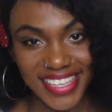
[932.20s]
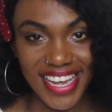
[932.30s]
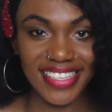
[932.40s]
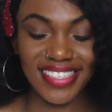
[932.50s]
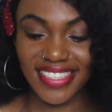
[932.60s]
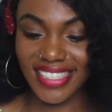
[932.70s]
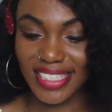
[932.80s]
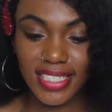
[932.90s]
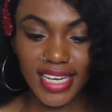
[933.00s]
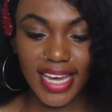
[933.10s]
Yes.
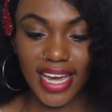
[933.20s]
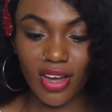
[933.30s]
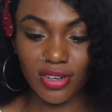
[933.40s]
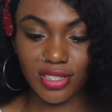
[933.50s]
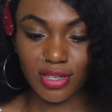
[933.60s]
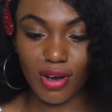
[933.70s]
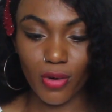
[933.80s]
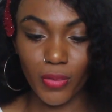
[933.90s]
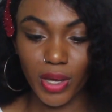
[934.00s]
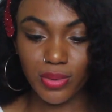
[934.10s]
TK
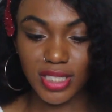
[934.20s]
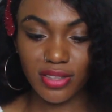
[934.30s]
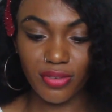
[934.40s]
underscore Wilt